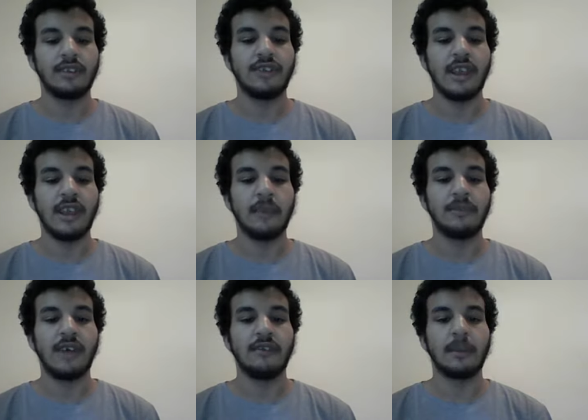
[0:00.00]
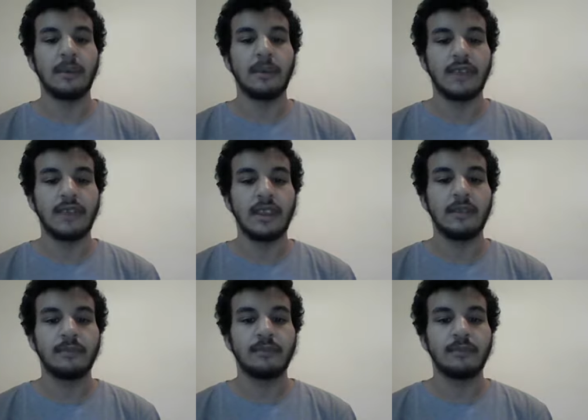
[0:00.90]
Sam's having a
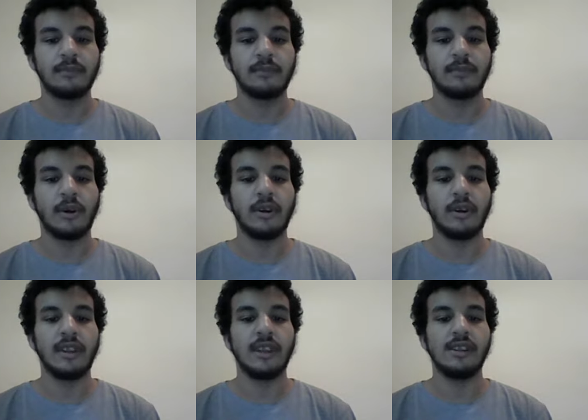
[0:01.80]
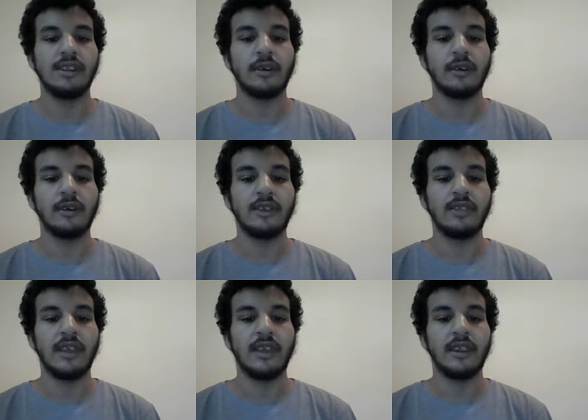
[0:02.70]
birthday party, and
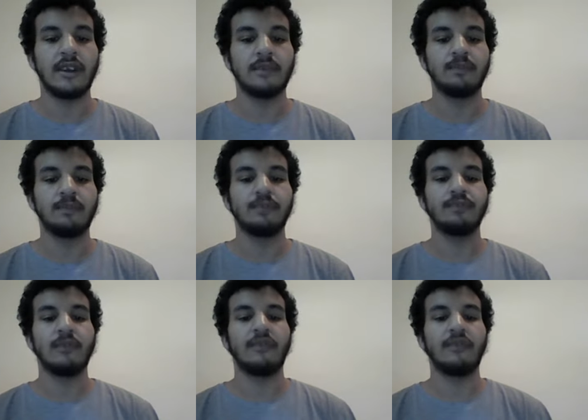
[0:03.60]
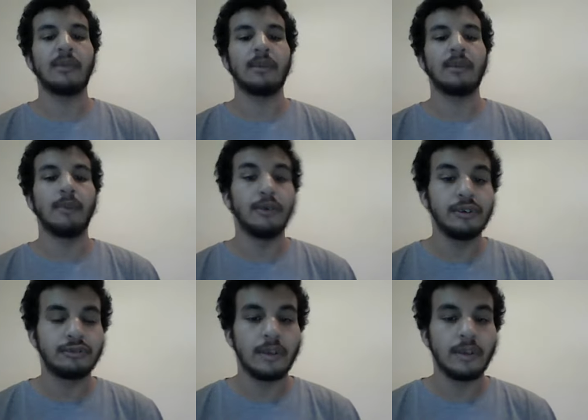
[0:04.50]
they invite him on a
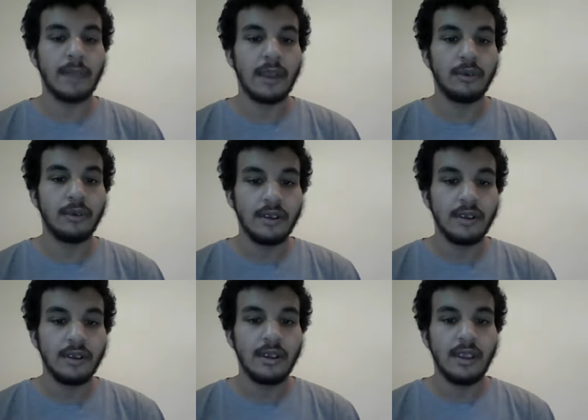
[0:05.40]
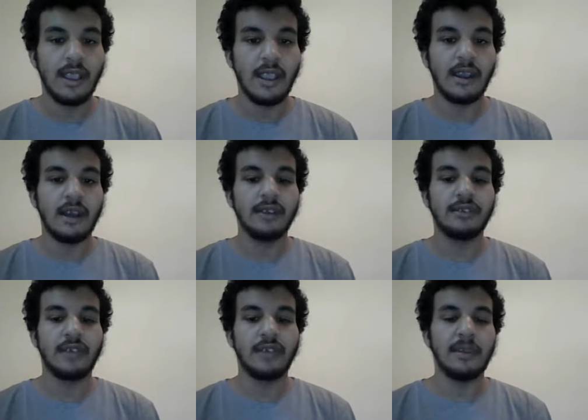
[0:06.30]
boating trip out. And
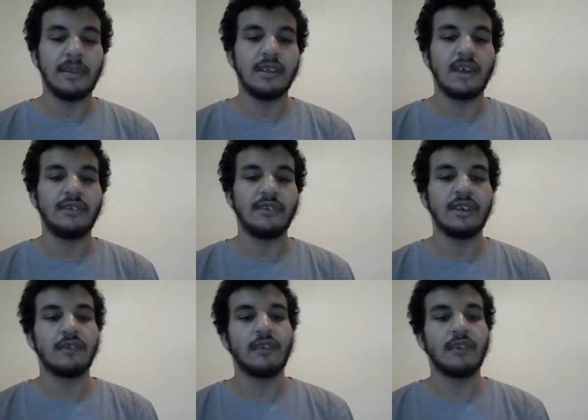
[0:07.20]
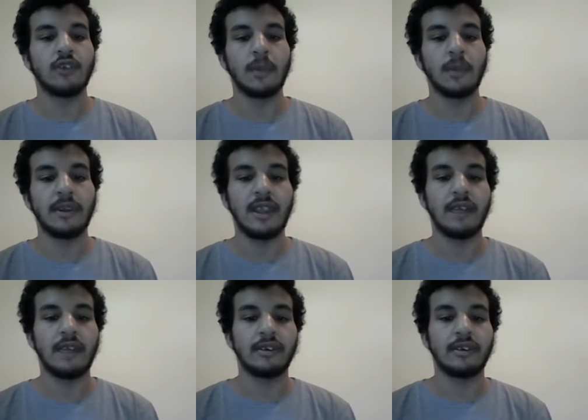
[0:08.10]
honestly, I mean, he's obviously a really stupid
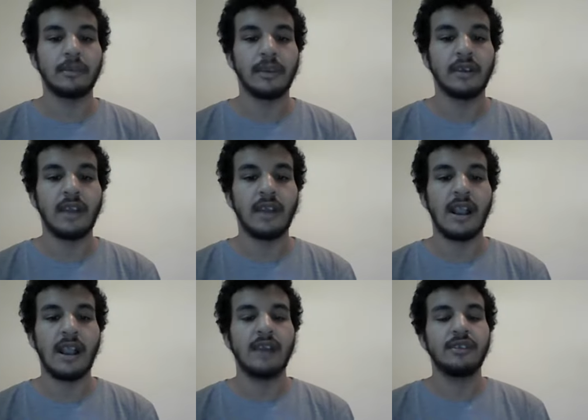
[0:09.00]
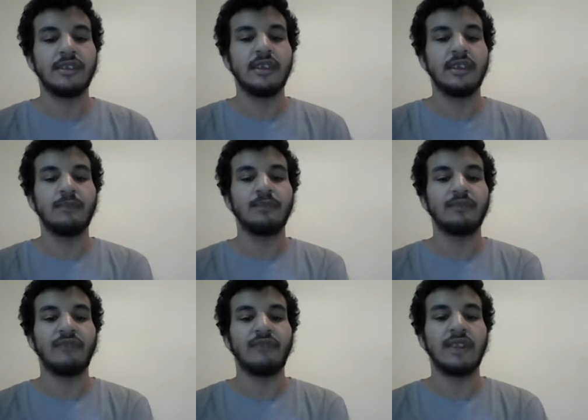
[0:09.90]
character, but I honestly
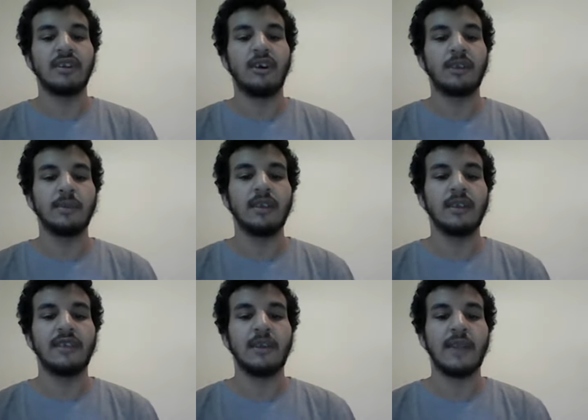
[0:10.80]
find it hard to believe that he would